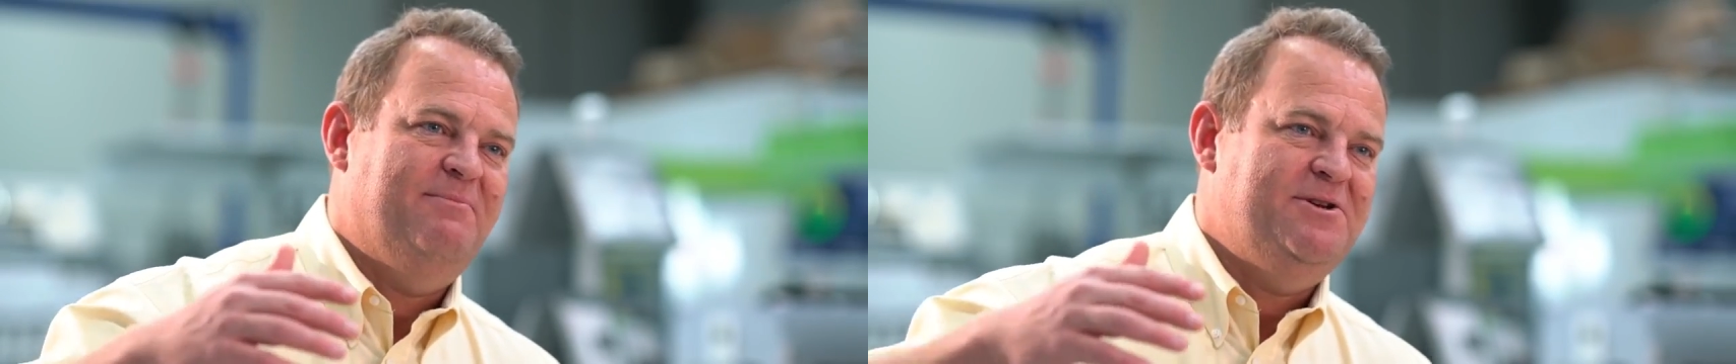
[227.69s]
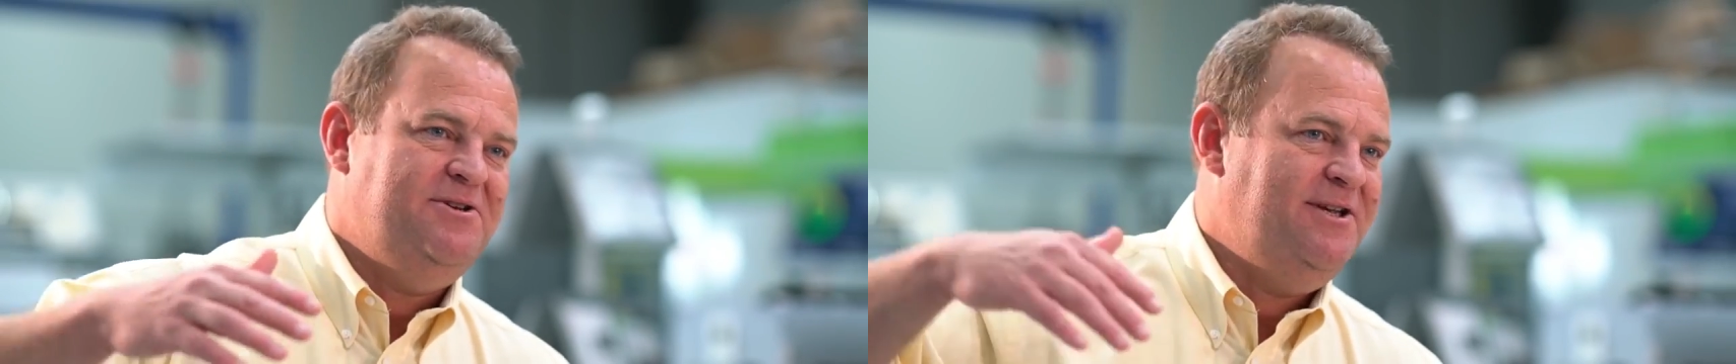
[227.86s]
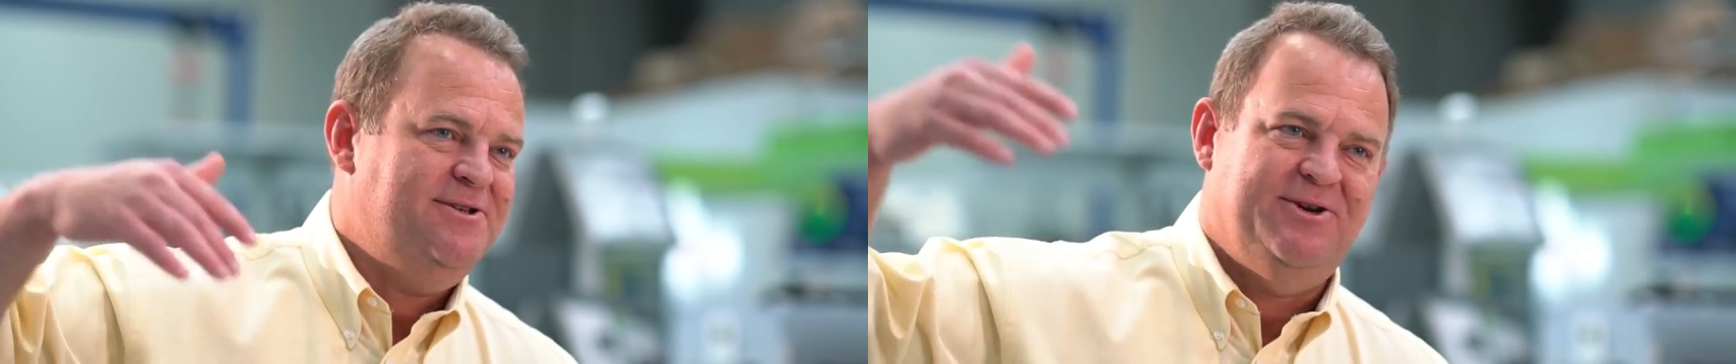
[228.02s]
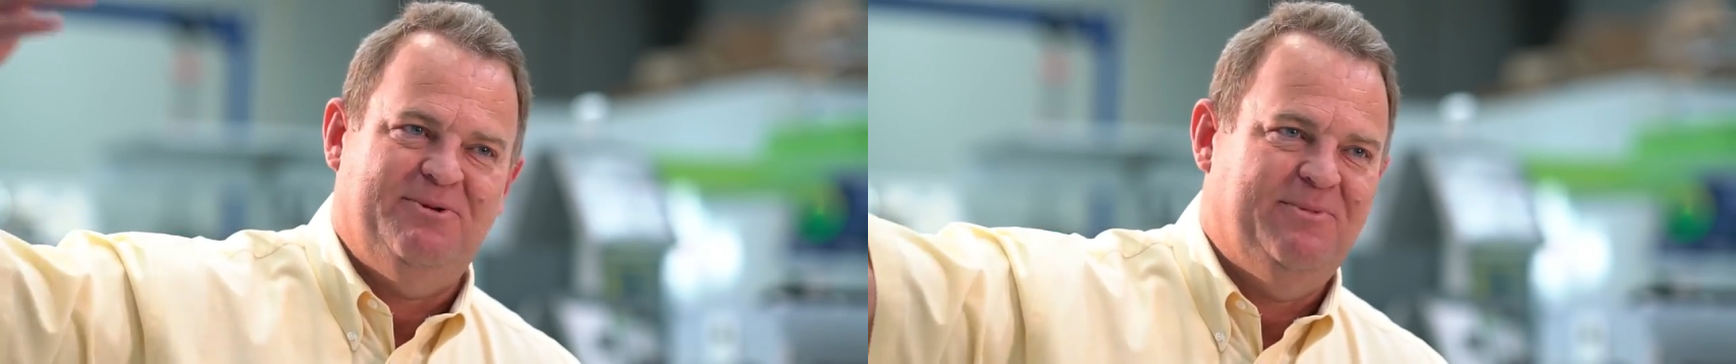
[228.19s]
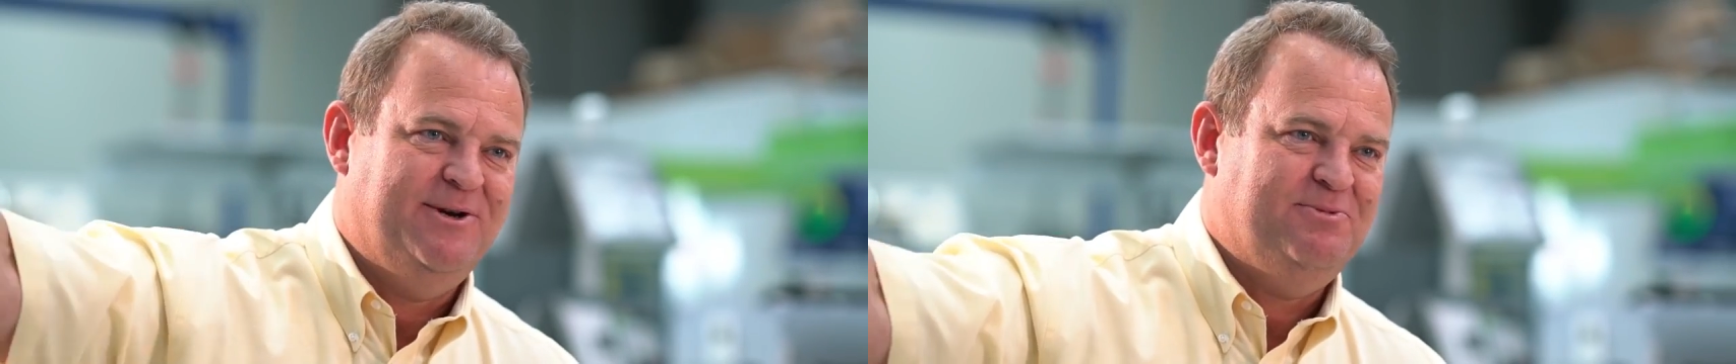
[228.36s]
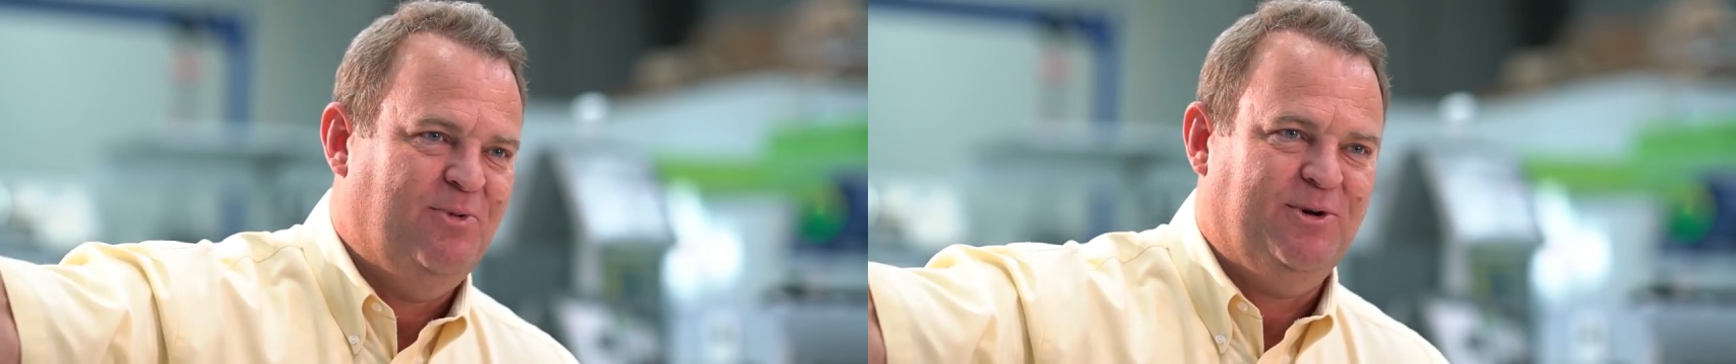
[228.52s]
machines that are
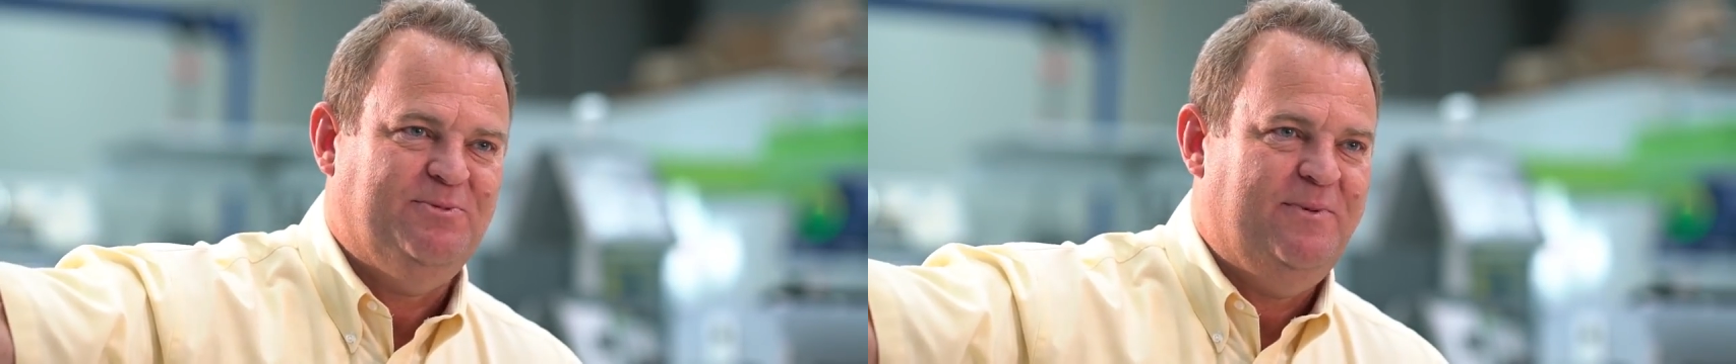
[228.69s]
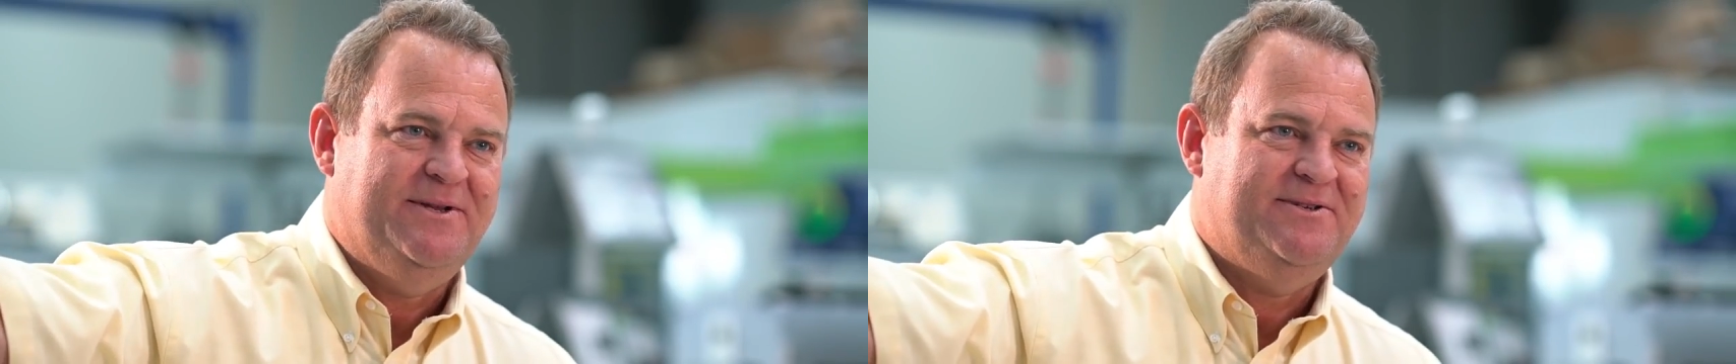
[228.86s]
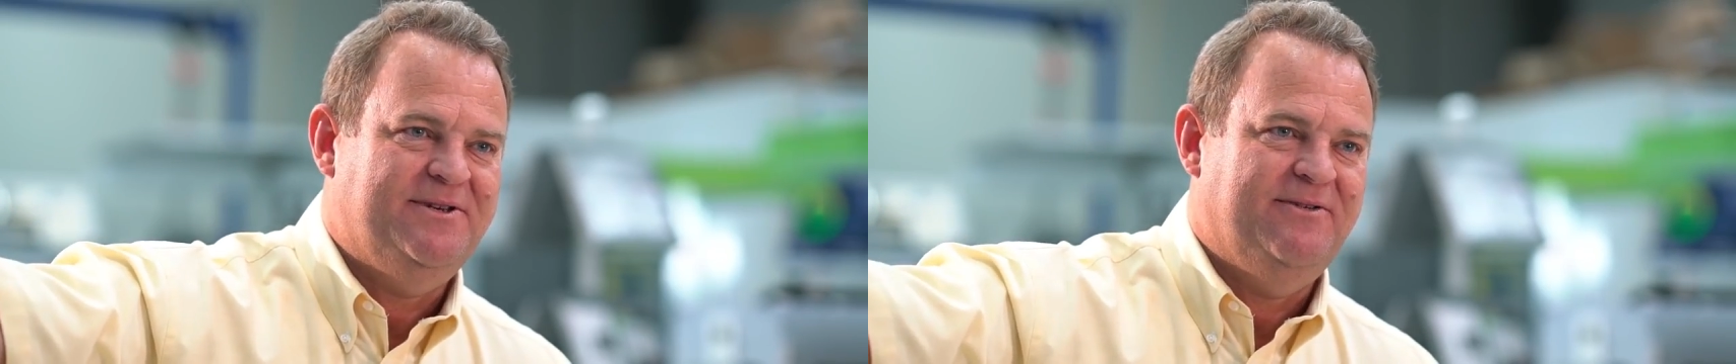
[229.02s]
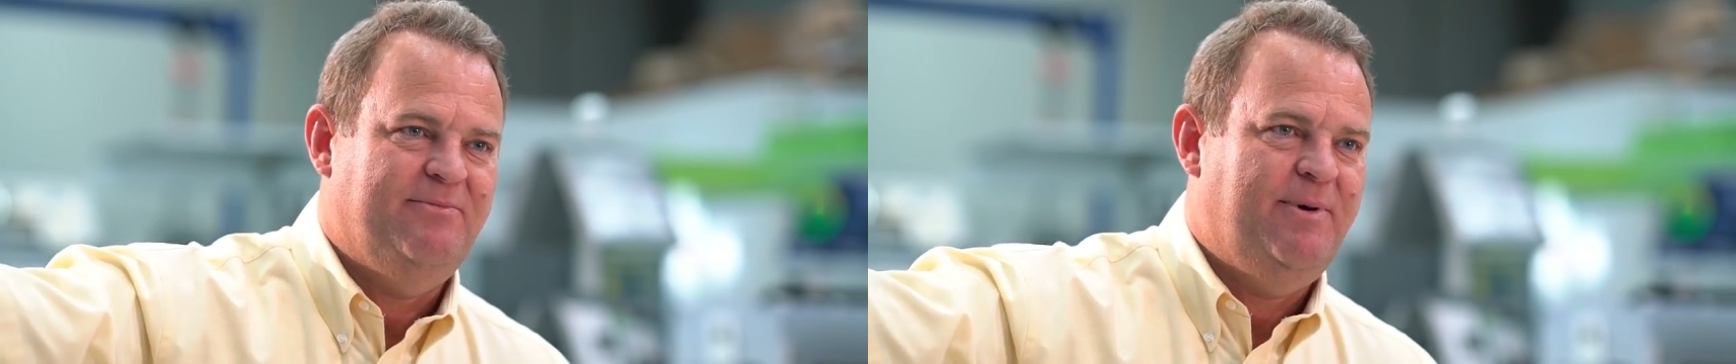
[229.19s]
much more expensive,